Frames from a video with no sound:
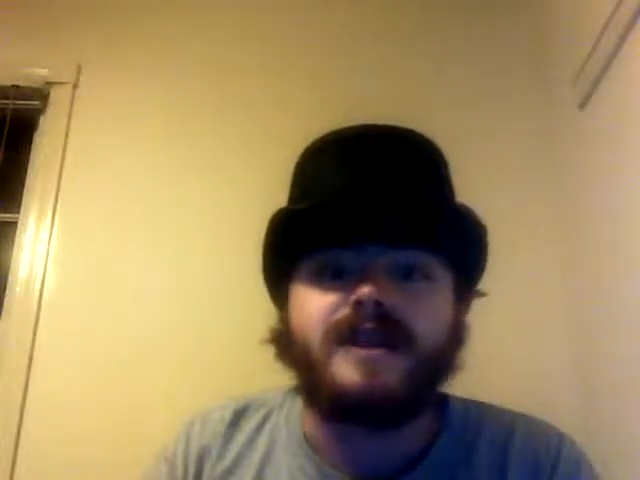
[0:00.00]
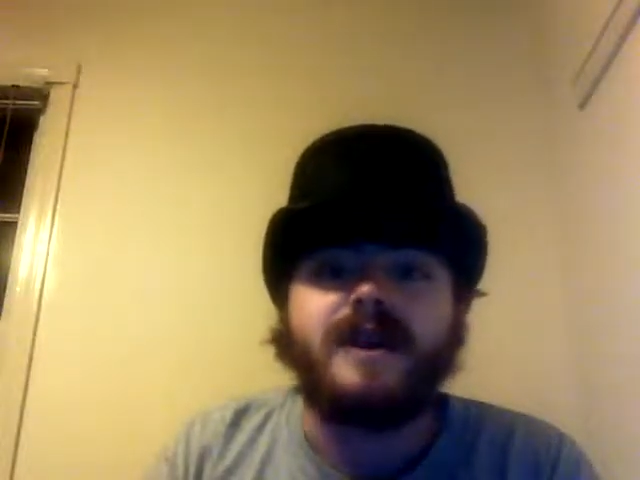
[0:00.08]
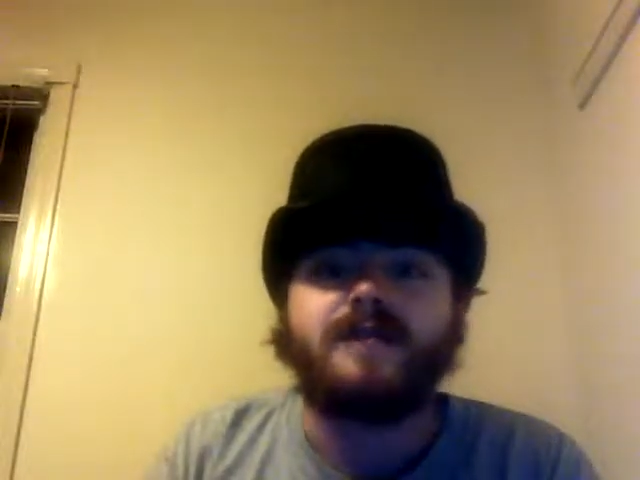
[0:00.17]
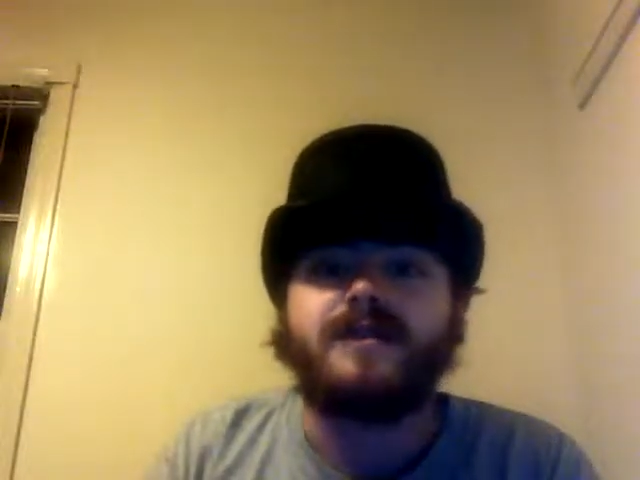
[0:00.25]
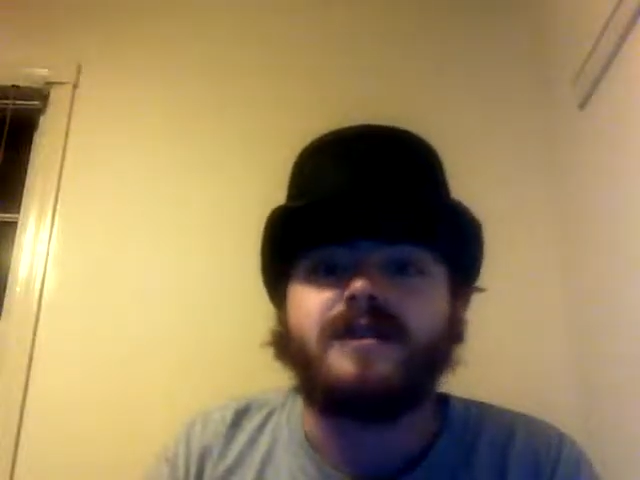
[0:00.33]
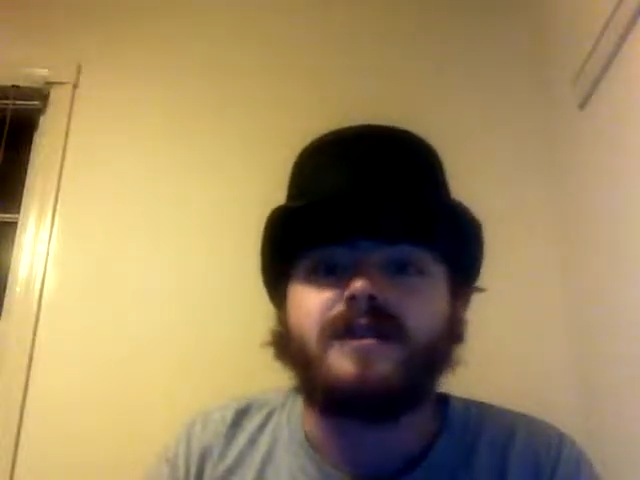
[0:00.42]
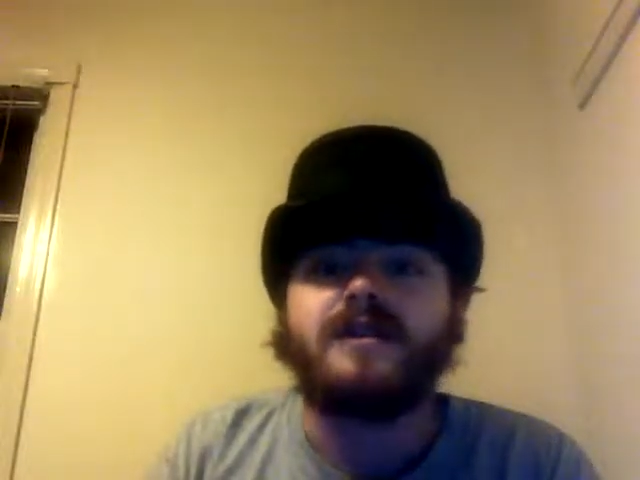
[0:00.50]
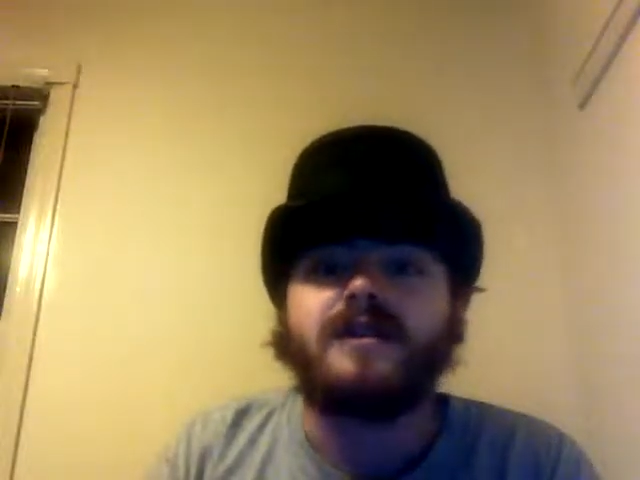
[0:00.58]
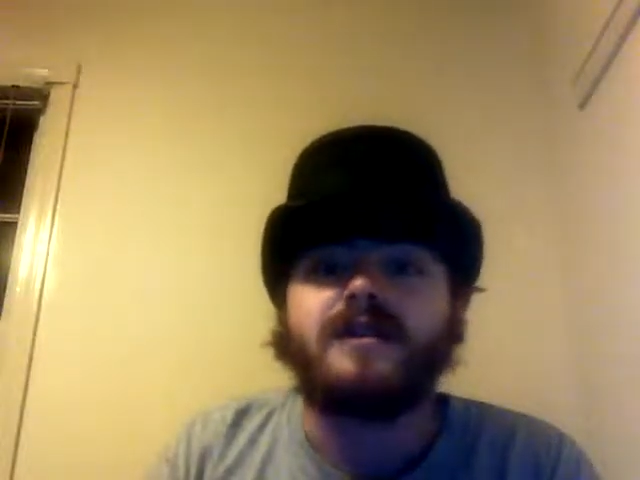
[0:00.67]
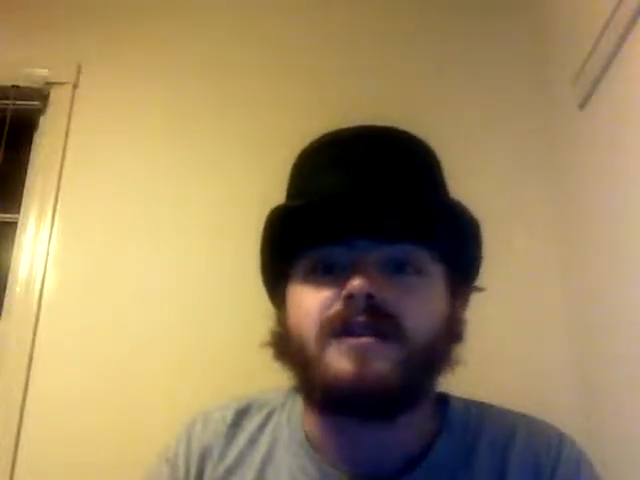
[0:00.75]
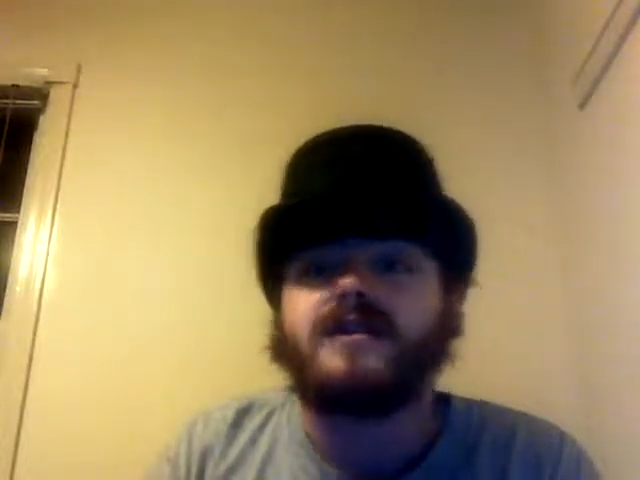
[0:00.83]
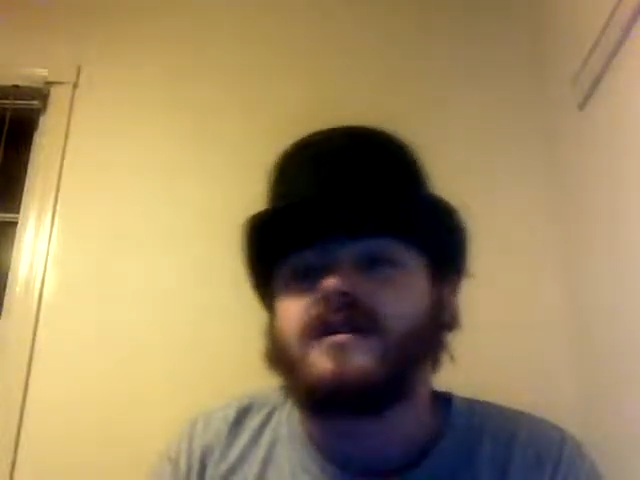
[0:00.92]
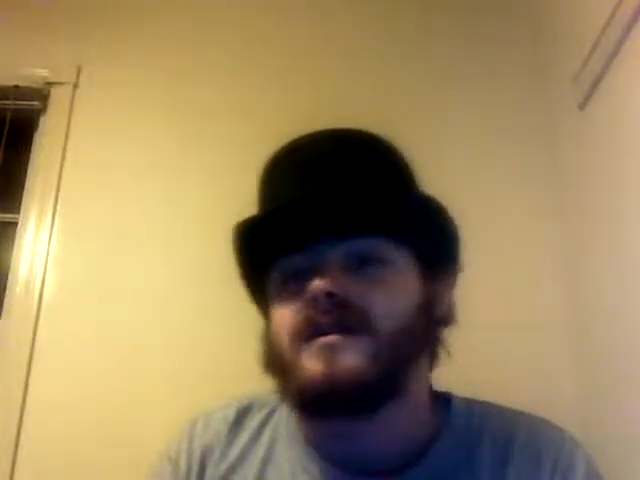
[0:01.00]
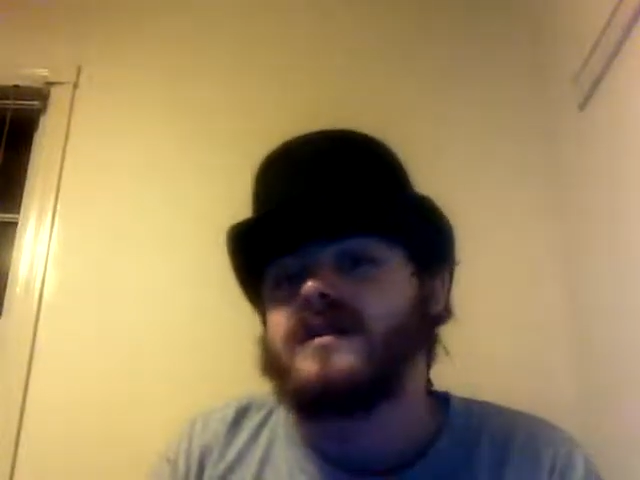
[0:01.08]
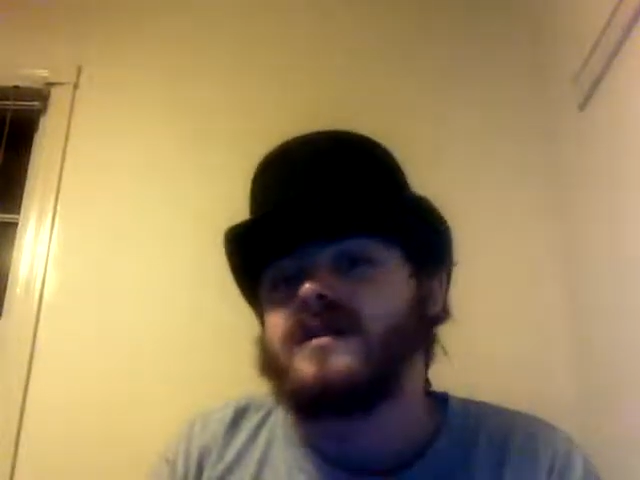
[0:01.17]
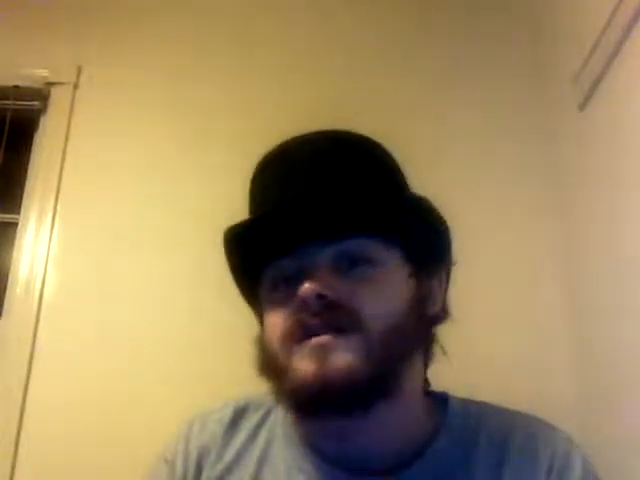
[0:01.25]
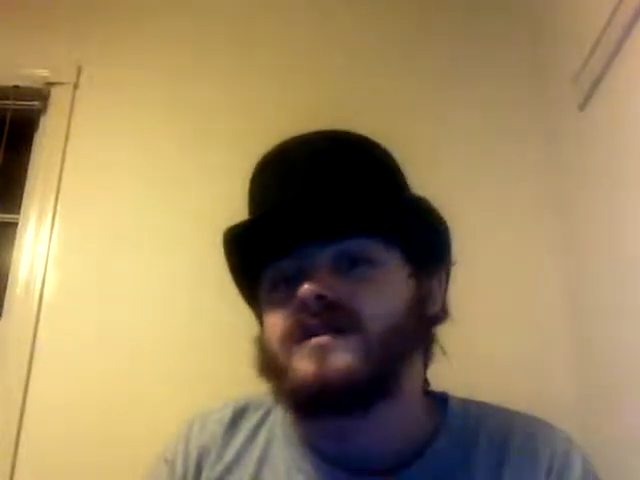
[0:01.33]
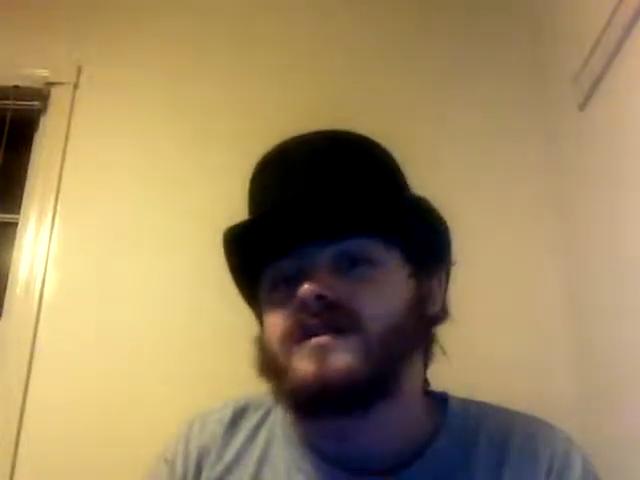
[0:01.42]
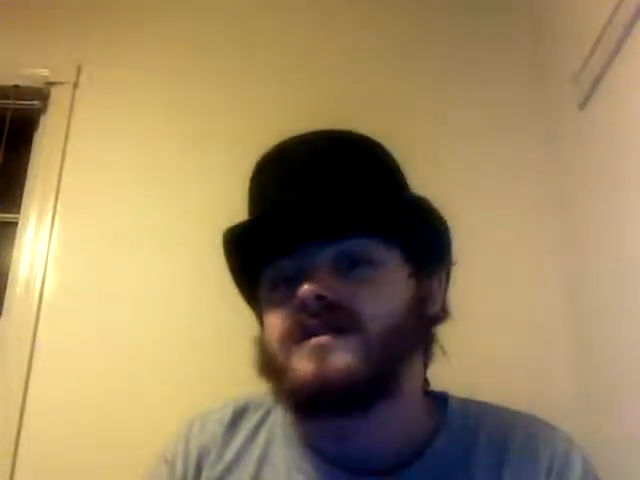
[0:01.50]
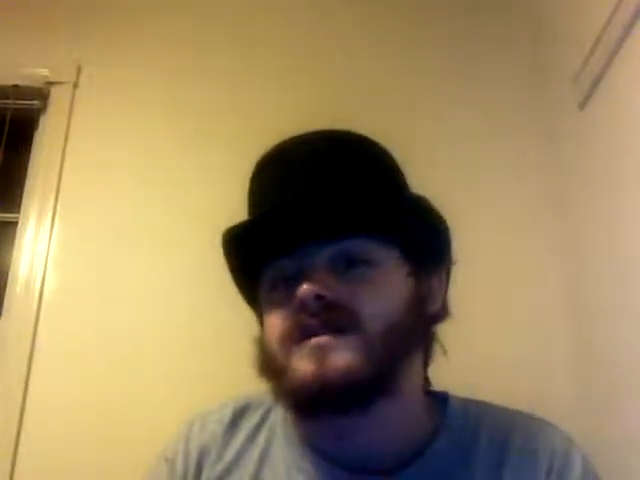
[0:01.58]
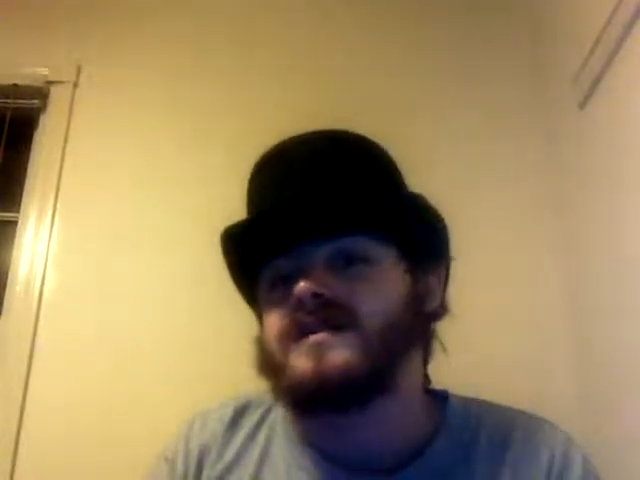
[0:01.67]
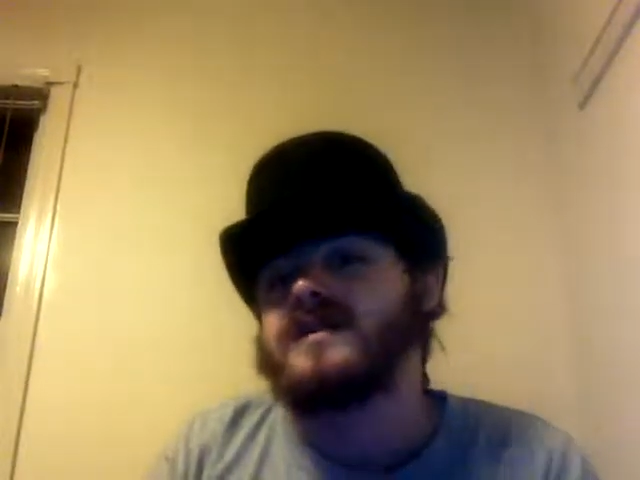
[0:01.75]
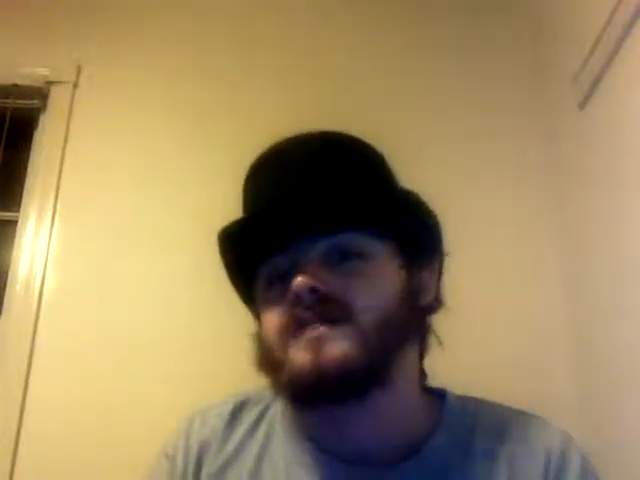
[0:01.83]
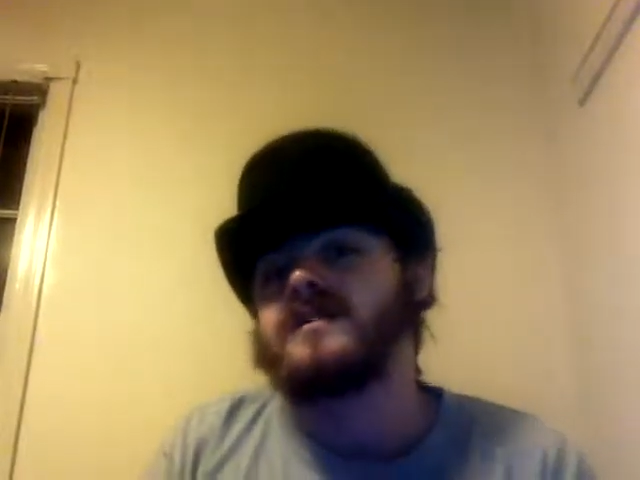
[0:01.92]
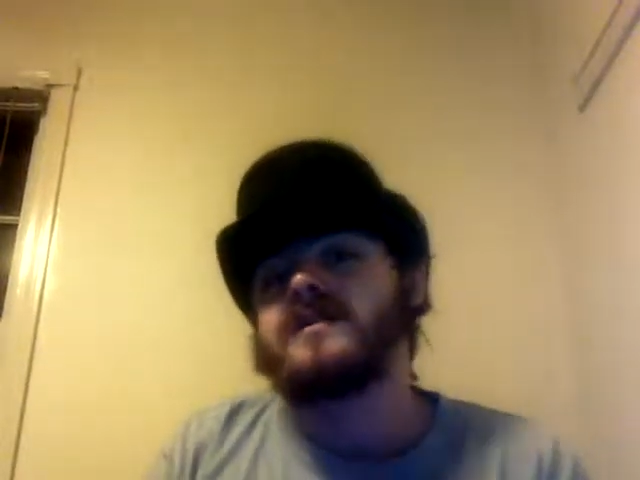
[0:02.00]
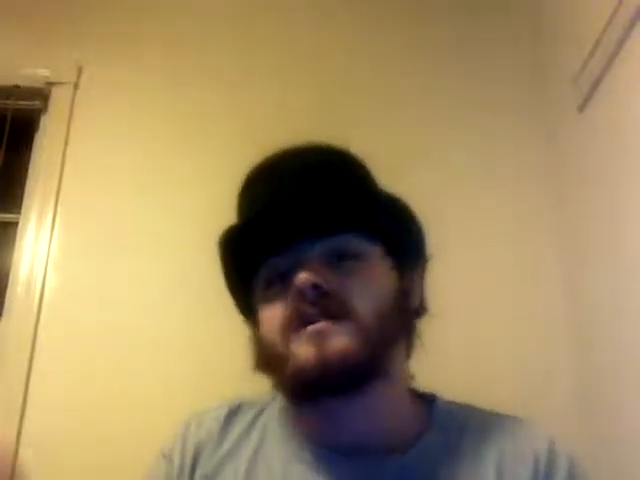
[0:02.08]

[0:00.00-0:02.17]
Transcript: apathetic. So I was just like,